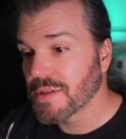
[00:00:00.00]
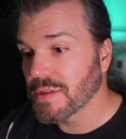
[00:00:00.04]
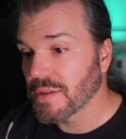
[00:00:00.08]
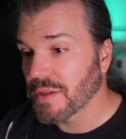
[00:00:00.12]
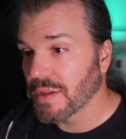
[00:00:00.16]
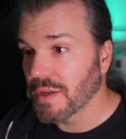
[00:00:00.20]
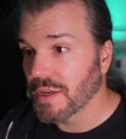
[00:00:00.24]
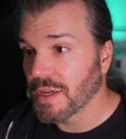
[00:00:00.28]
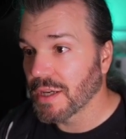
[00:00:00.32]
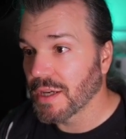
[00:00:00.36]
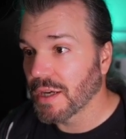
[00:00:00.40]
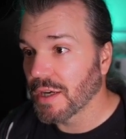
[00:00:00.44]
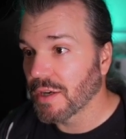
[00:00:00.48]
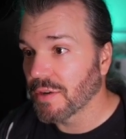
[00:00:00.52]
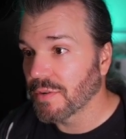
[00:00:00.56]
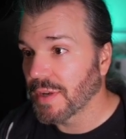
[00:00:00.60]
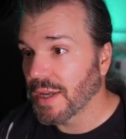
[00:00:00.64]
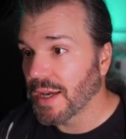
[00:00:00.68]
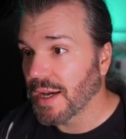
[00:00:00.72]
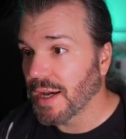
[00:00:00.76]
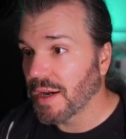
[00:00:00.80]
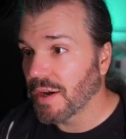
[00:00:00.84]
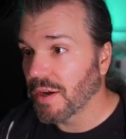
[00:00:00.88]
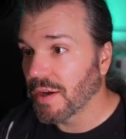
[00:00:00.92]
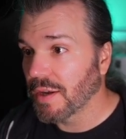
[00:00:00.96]
So there you
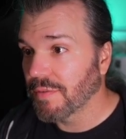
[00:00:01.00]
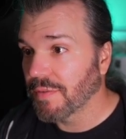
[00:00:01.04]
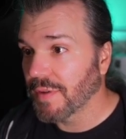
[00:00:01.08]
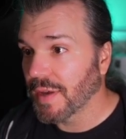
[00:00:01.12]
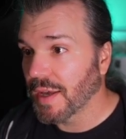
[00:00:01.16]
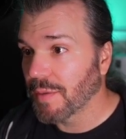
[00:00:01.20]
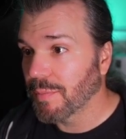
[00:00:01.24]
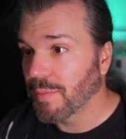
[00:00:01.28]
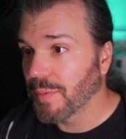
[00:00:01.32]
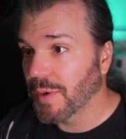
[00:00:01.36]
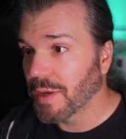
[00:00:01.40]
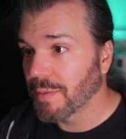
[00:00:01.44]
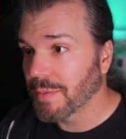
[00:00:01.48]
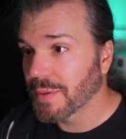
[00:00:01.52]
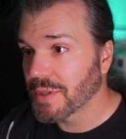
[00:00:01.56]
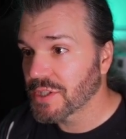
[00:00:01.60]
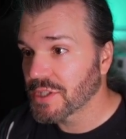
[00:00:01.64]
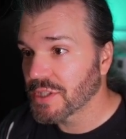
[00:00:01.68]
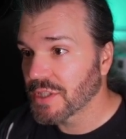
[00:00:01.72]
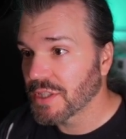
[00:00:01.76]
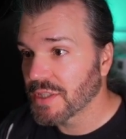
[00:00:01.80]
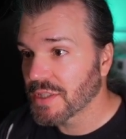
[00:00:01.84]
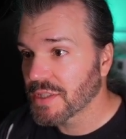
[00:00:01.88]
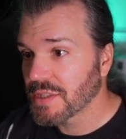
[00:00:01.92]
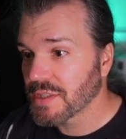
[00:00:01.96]
go. Now if I
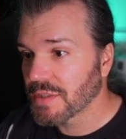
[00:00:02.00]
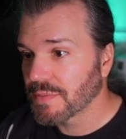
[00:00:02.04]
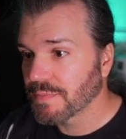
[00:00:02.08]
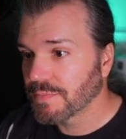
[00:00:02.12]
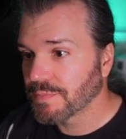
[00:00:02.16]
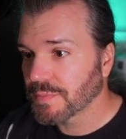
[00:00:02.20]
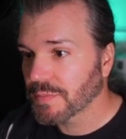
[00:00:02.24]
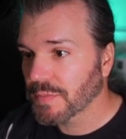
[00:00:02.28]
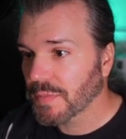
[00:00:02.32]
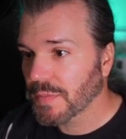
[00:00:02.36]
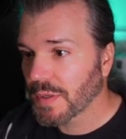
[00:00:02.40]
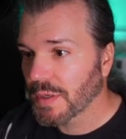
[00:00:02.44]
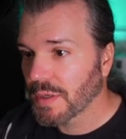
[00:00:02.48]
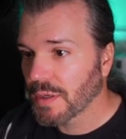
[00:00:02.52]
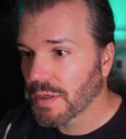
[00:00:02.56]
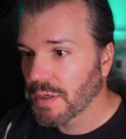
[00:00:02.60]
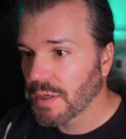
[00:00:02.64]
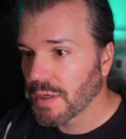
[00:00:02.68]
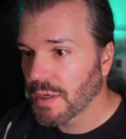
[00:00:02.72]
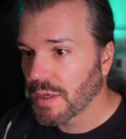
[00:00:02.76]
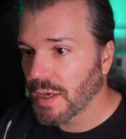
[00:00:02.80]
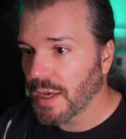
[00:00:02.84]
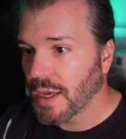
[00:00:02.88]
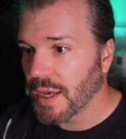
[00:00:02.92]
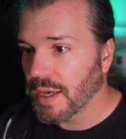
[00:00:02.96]
publish this,
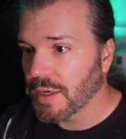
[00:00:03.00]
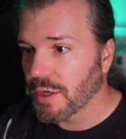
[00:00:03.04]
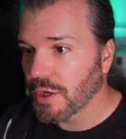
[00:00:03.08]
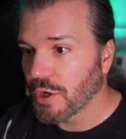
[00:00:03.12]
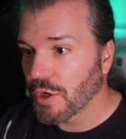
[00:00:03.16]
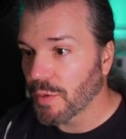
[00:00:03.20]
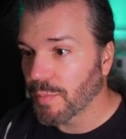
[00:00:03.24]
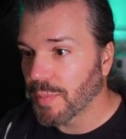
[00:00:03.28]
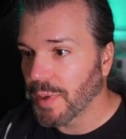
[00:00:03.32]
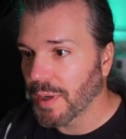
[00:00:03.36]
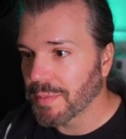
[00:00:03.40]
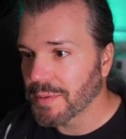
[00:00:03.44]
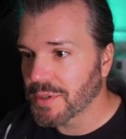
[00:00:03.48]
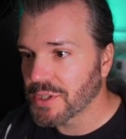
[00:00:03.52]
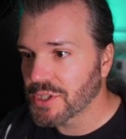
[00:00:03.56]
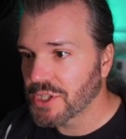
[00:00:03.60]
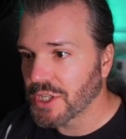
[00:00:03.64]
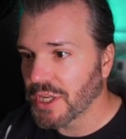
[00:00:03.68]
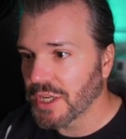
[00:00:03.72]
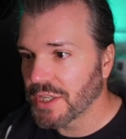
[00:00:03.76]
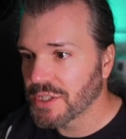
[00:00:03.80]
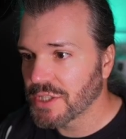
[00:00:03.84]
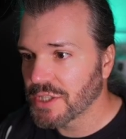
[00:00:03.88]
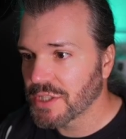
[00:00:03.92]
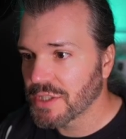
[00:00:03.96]
I can go to
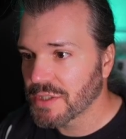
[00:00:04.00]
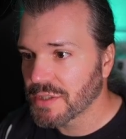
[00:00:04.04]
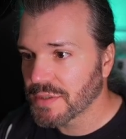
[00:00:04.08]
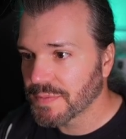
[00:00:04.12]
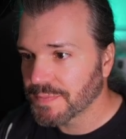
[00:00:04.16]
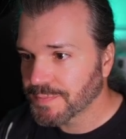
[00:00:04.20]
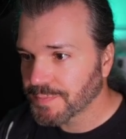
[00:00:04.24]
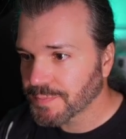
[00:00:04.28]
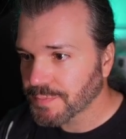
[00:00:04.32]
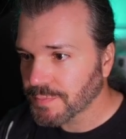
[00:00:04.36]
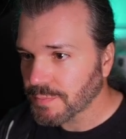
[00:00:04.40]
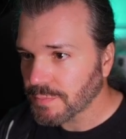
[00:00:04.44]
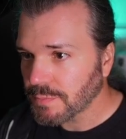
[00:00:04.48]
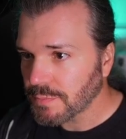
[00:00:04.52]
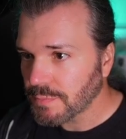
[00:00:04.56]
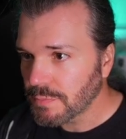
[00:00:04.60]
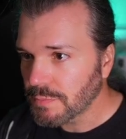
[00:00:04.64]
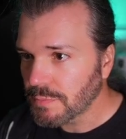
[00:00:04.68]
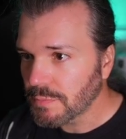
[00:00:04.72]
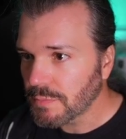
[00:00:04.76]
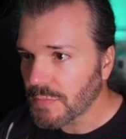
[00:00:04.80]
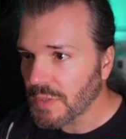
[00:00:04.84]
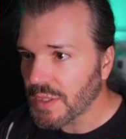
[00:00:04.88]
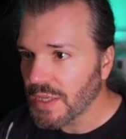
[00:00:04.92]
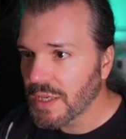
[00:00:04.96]
publish changes
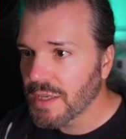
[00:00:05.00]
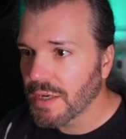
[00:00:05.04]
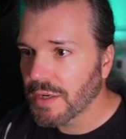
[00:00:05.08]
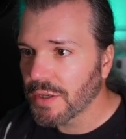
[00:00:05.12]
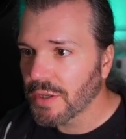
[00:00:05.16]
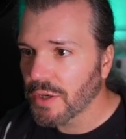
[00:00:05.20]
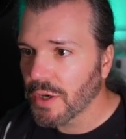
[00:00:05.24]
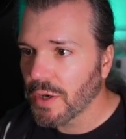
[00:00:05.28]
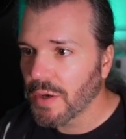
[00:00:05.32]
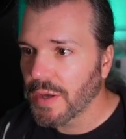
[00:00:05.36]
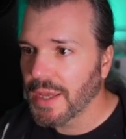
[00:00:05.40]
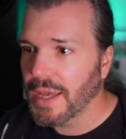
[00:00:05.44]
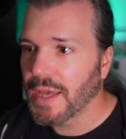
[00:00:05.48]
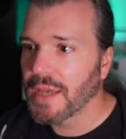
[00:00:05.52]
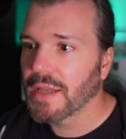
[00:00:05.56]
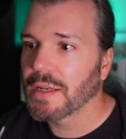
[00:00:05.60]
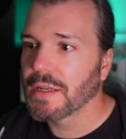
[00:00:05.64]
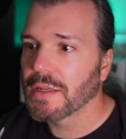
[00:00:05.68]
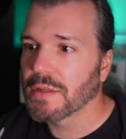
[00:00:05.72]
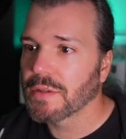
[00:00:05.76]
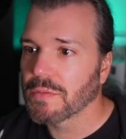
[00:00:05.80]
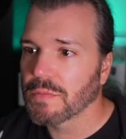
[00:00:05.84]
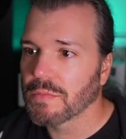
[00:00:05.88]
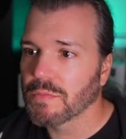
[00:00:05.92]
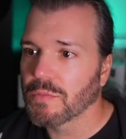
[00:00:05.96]
and it'll go
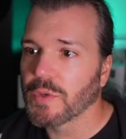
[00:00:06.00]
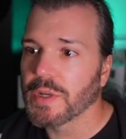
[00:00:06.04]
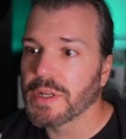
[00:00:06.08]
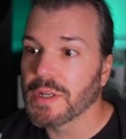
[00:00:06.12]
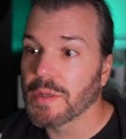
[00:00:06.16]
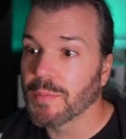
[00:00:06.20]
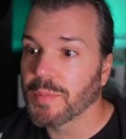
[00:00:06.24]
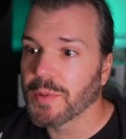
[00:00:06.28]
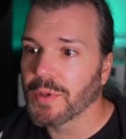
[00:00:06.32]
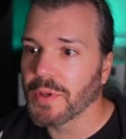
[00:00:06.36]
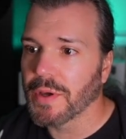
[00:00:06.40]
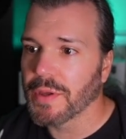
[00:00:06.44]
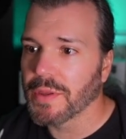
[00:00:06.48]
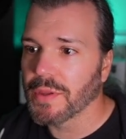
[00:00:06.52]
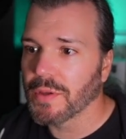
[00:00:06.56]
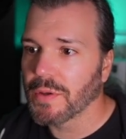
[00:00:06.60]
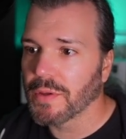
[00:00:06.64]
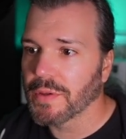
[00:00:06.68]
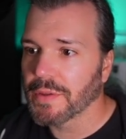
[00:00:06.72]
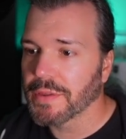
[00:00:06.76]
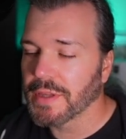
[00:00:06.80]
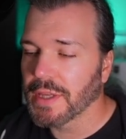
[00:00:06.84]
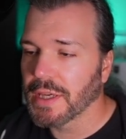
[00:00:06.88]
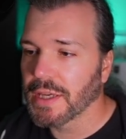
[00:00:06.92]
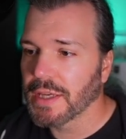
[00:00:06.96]
ahead and redeploy
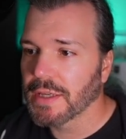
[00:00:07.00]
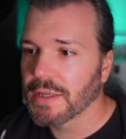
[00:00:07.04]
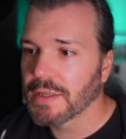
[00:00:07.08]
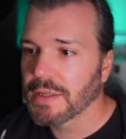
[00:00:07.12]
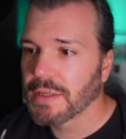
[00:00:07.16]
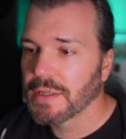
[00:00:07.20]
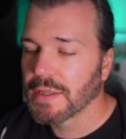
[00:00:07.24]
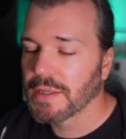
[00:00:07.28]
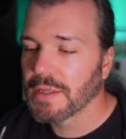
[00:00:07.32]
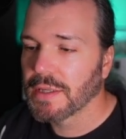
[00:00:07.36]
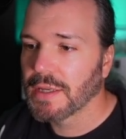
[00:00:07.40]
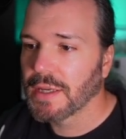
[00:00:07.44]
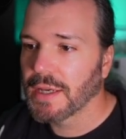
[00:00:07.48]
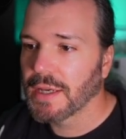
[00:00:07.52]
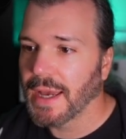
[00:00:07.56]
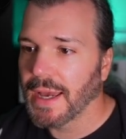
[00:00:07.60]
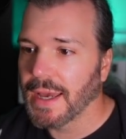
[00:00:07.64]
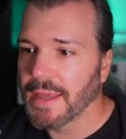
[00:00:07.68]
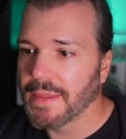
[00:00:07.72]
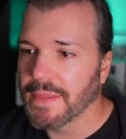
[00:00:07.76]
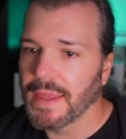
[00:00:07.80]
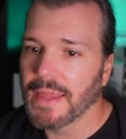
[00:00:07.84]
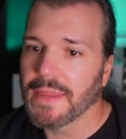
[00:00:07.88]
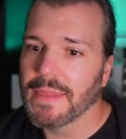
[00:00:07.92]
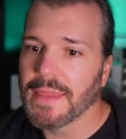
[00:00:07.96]
the whole thing,
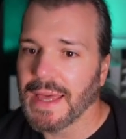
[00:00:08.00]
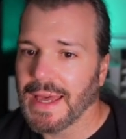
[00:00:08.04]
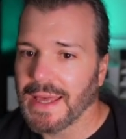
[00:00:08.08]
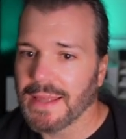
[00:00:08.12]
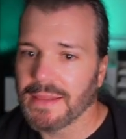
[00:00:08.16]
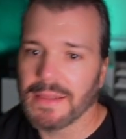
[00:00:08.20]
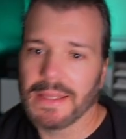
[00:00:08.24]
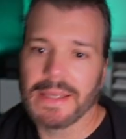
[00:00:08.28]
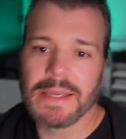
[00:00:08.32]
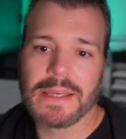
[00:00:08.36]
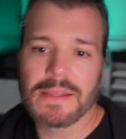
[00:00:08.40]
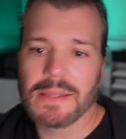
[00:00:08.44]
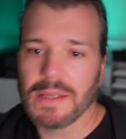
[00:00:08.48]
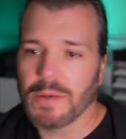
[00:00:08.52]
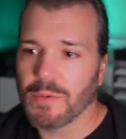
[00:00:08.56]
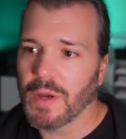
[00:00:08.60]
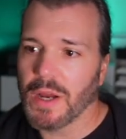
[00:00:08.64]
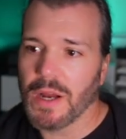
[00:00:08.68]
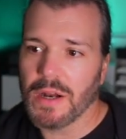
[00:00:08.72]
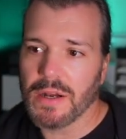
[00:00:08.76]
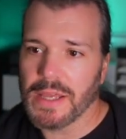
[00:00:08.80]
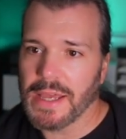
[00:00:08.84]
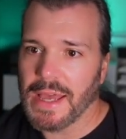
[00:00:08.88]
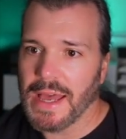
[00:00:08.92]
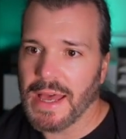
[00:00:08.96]
and then that link
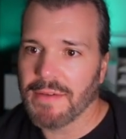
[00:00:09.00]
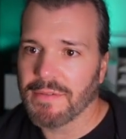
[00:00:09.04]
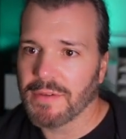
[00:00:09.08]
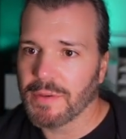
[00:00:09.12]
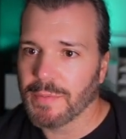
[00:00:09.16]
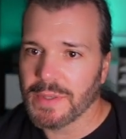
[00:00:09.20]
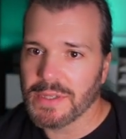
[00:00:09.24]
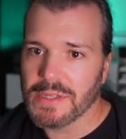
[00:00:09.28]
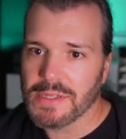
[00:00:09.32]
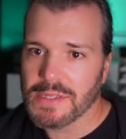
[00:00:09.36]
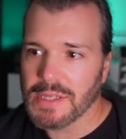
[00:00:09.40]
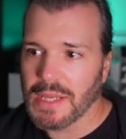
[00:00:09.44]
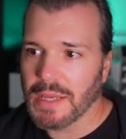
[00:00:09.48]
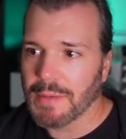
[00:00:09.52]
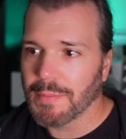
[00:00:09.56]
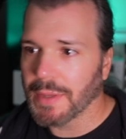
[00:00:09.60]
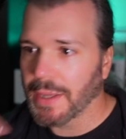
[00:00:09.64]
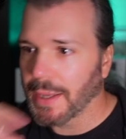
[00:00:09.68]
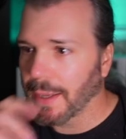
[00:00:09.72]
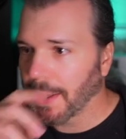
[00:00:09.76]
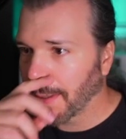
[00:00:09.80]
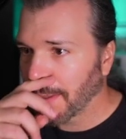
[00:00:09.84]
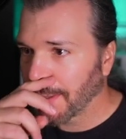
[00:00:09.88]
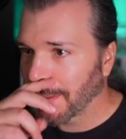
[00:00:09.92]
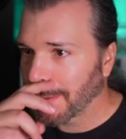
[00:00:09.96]
that we already have will be the
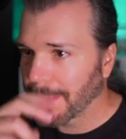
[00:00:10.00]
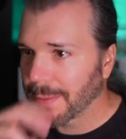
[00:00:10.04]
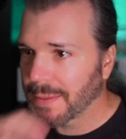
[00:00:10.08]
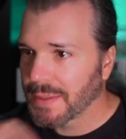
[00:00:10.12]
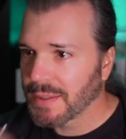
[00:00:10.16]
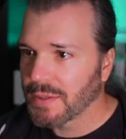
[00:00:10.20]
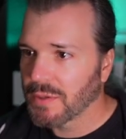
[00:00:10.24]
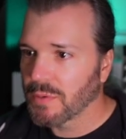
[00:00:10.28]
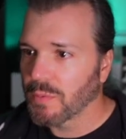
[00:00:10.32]
same link.